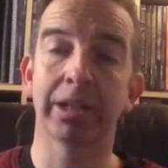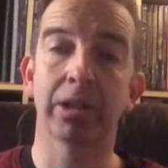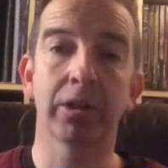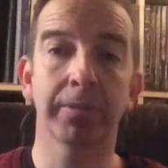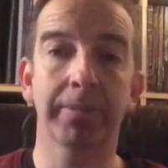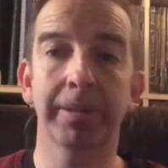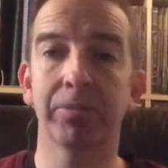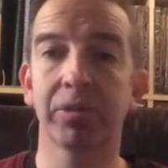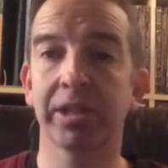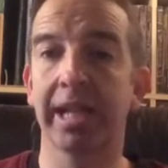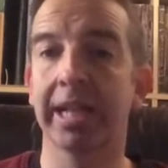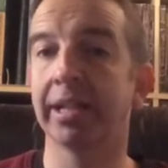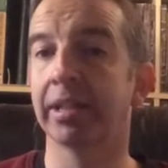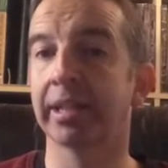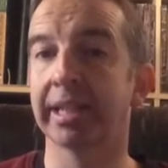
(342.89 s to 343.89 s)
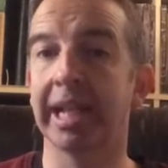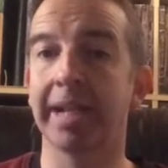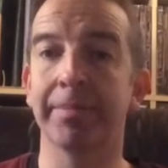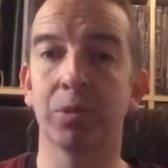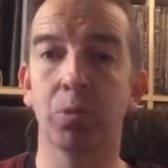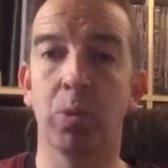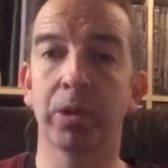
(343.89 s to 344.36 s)
A lot of people say that the
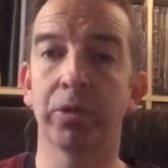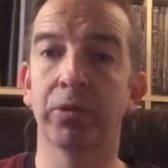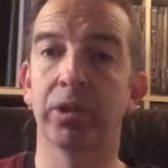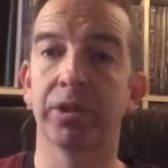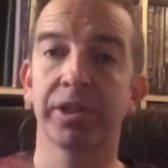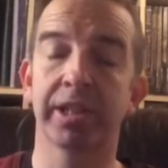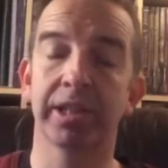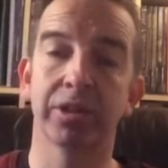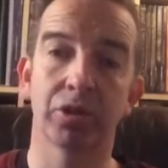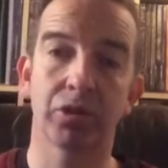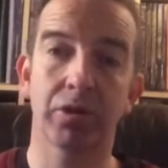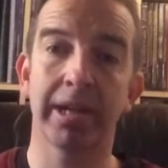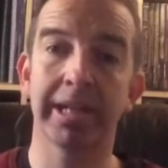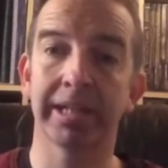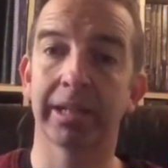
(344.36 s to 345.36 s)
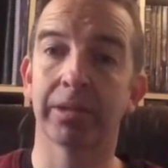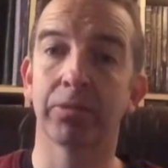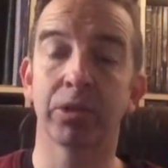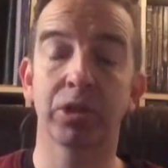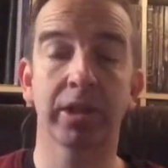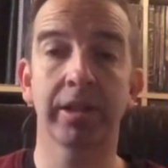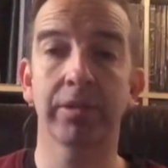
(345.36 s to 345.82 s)
game is won or lost in the trading,
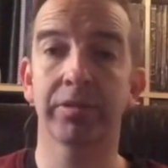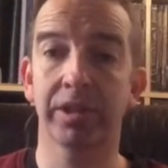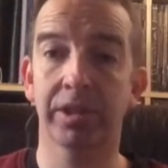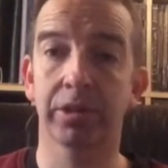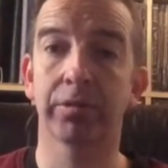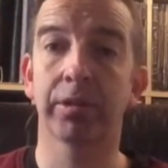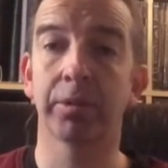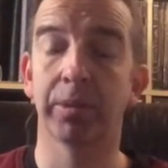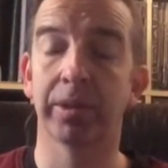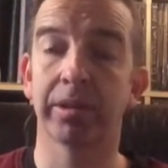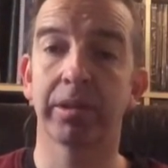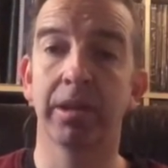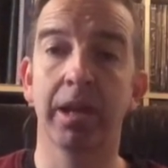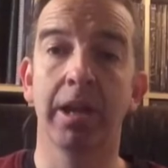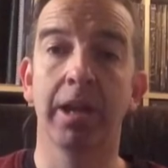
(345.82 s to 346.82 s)
which I don't disagree with,